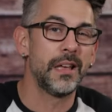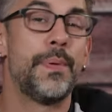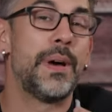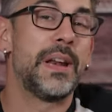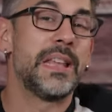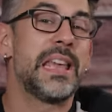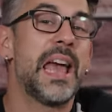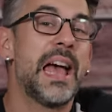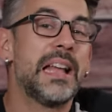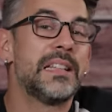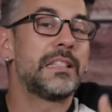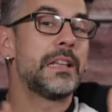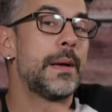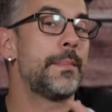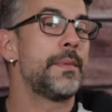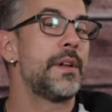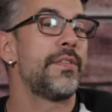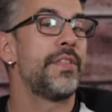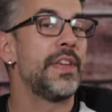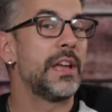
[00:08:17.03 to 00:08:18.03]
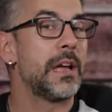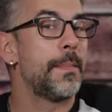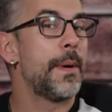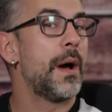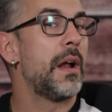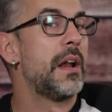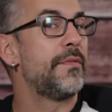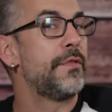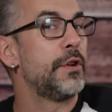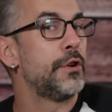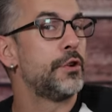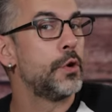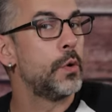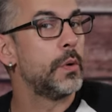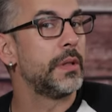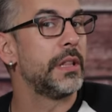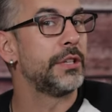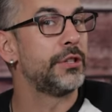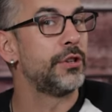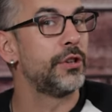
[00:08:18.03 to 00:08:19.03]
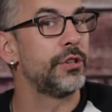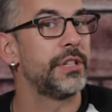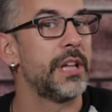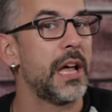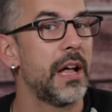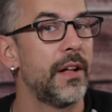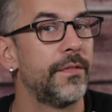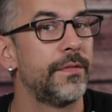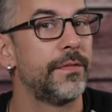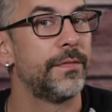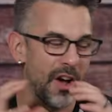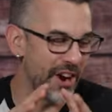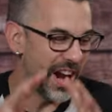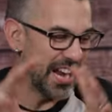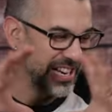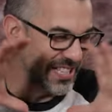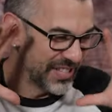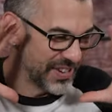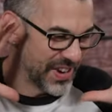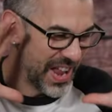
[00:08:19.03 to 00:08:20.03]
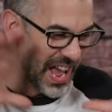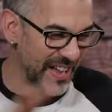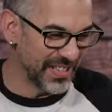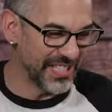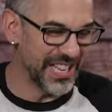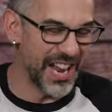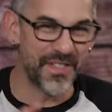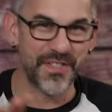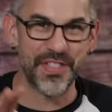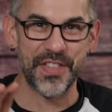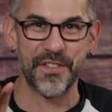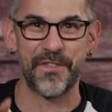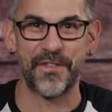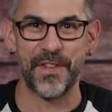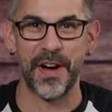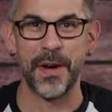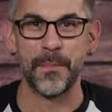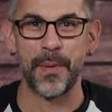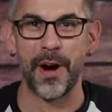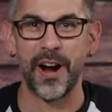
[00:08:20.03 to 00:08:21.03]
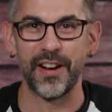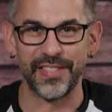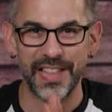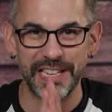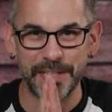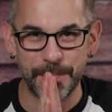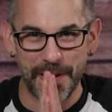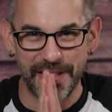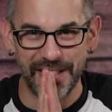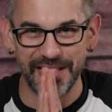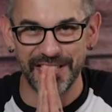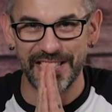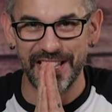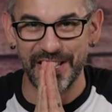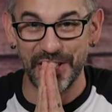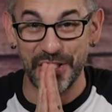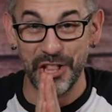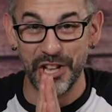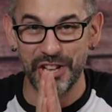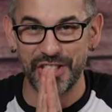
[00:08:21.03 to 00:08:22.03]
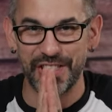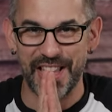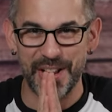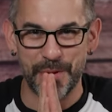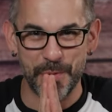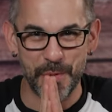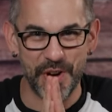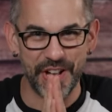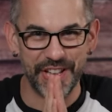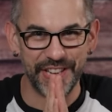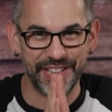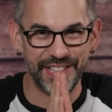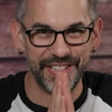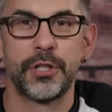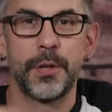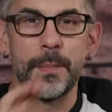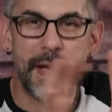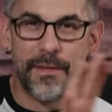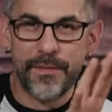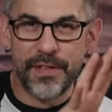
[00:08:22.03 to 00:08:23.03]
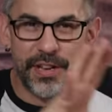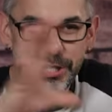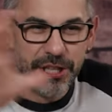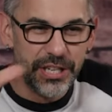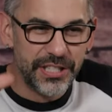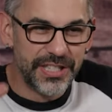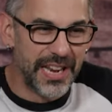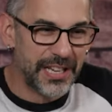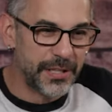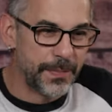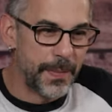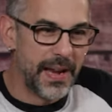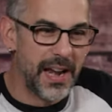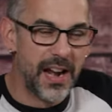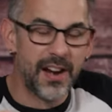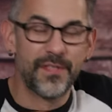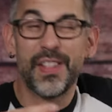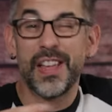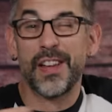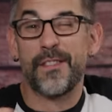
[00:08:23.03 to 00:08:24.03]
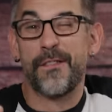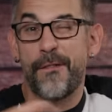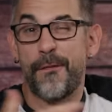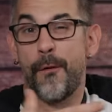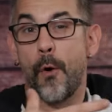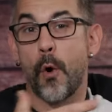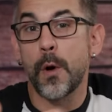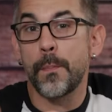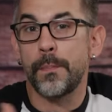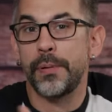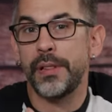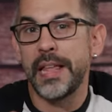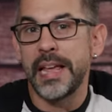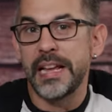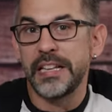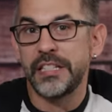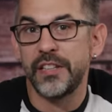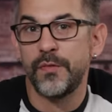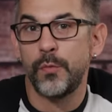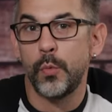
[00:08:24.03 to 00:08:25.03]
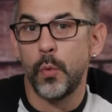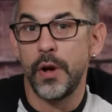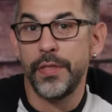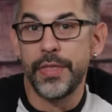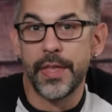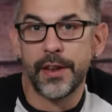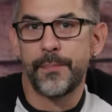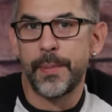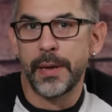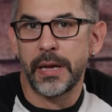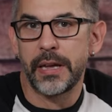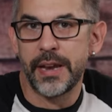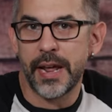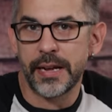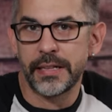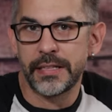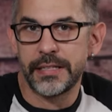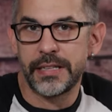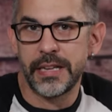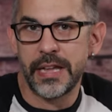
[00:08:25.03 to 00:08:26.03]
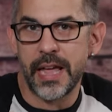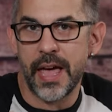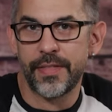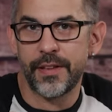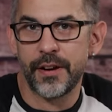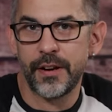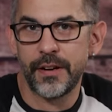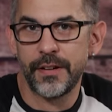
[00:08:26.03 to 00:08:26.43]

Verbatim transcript: But again, something to think about if you're doing this yourself. All right, so now it's time for the fun part. Let's make this thing look like wood. So my vision is that it's made out of like four planks of wood that have been connected together.